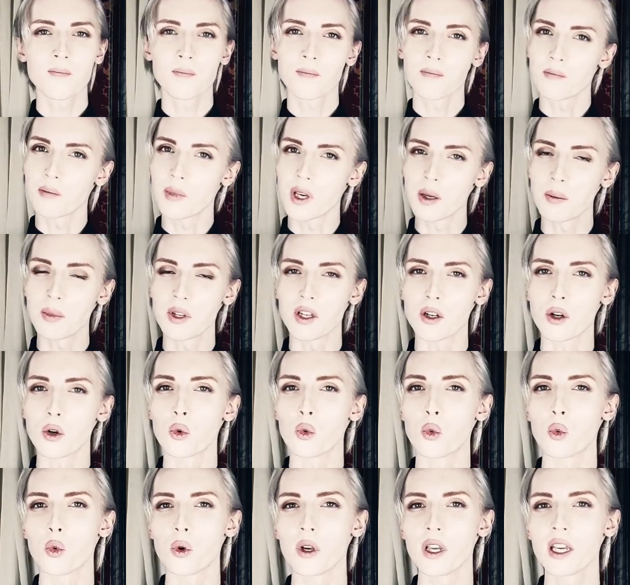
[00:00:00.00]
maybe a
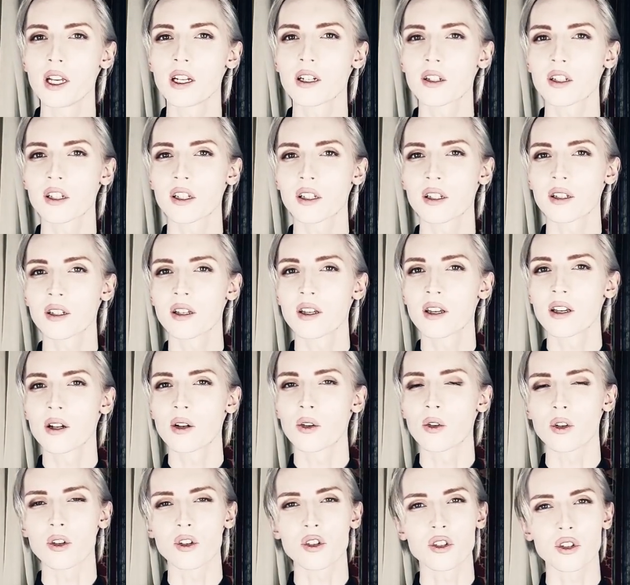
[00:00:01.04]
week
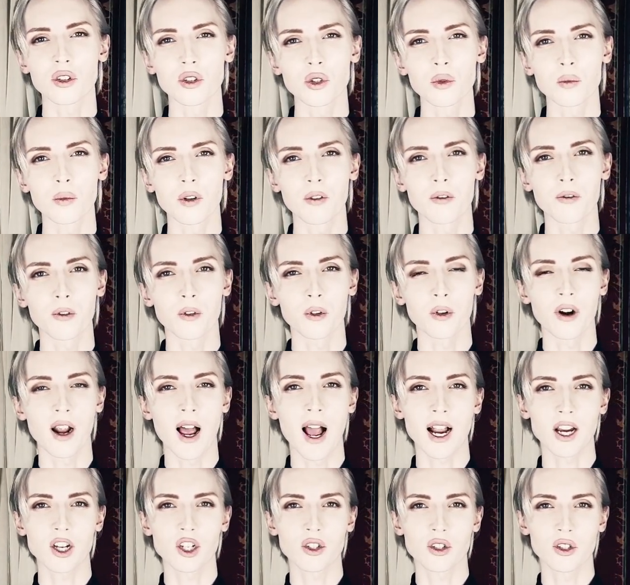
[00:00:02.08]
or two before
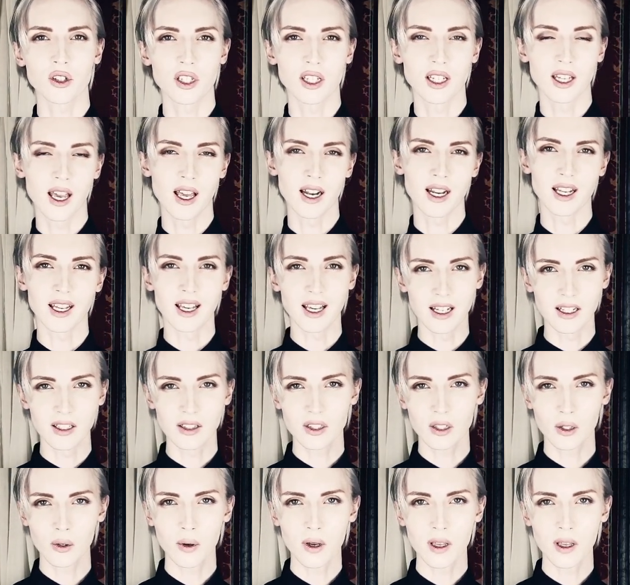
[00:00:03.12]
actually getting
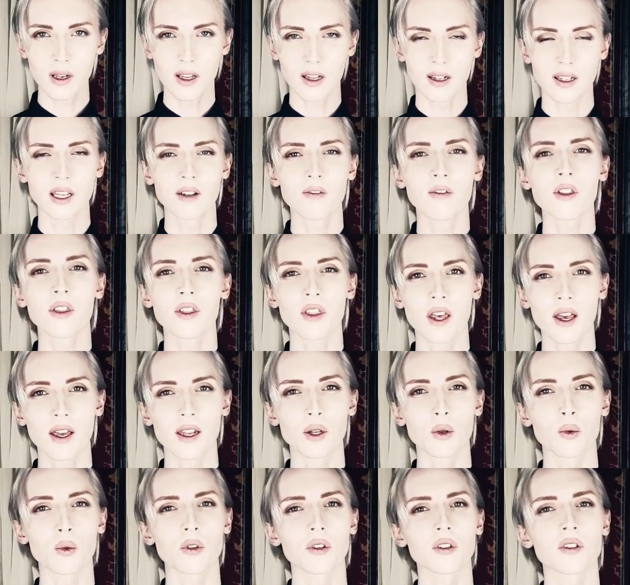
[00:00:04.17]
into it, and even then
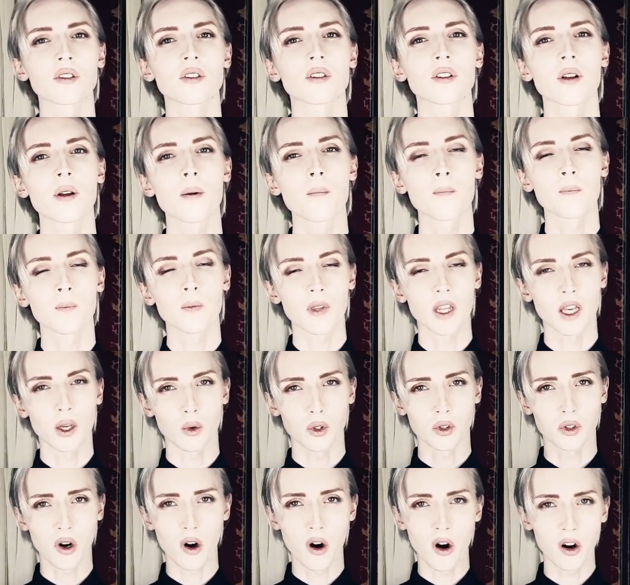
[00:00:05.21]
it was
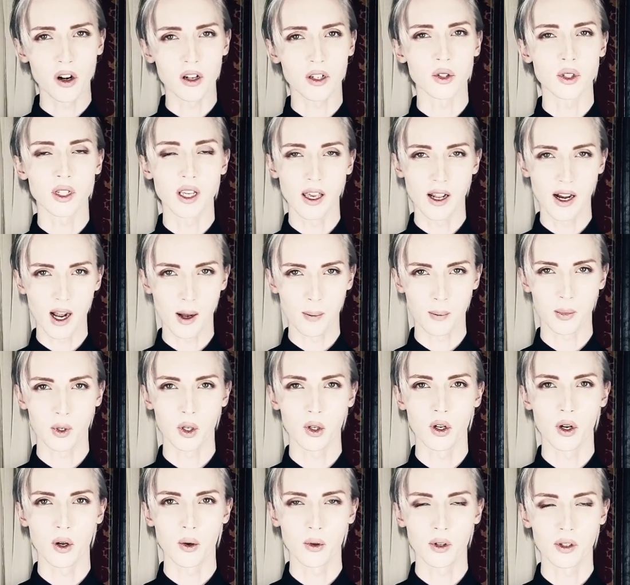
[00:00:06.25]
hard to get up, you
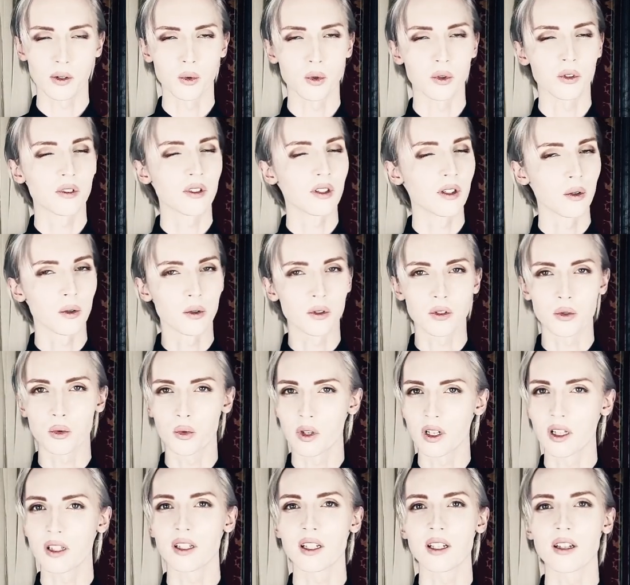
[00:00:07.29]
know. It was
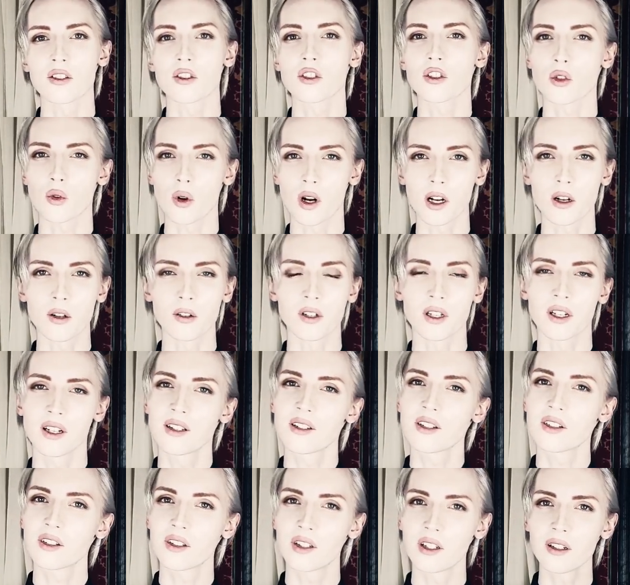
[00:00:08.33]
really a struggle, and it's
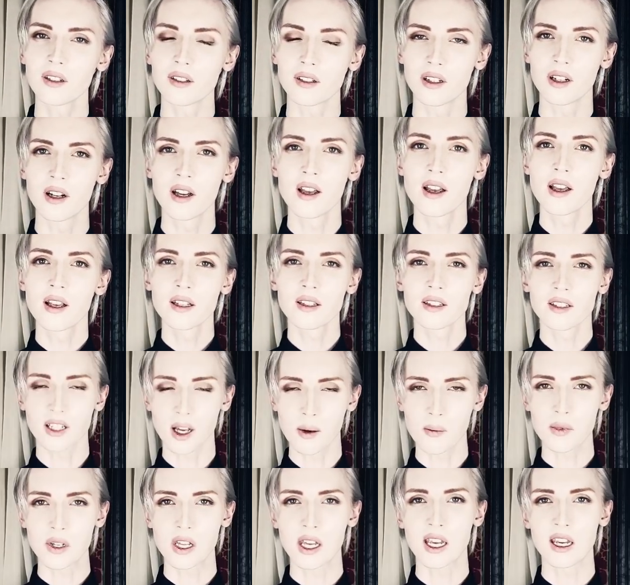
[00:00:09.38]
still
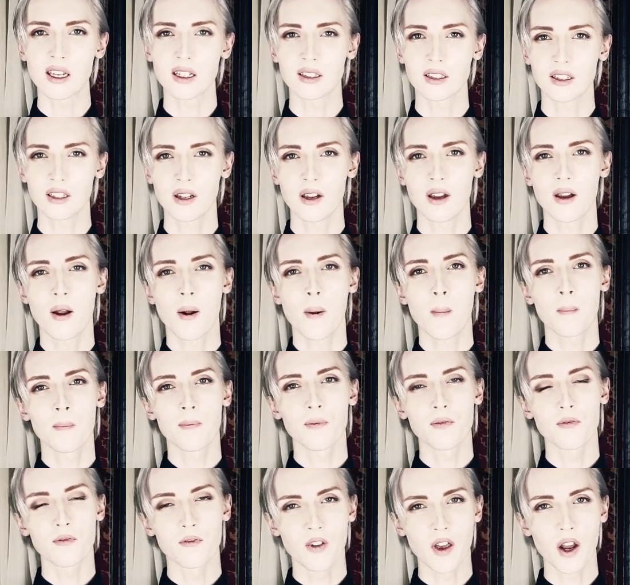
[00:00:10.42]
some days
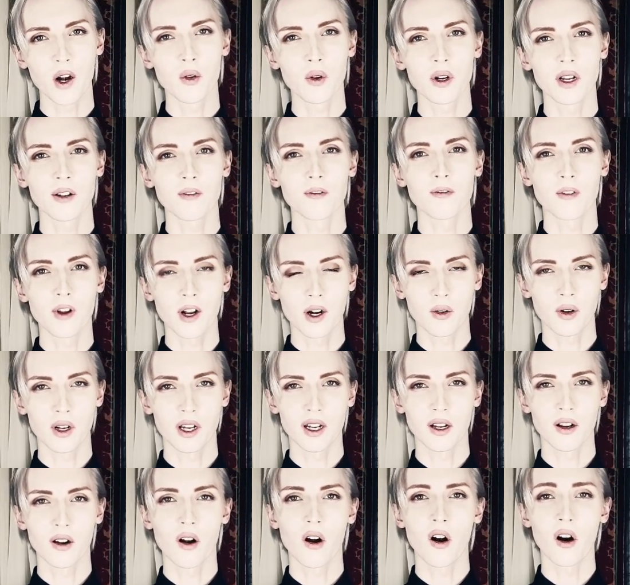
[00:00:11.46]
very, very
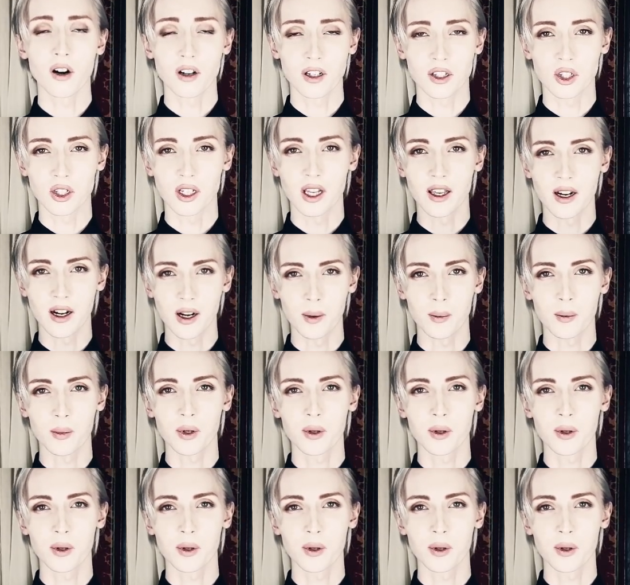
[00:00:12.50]
hard to get up.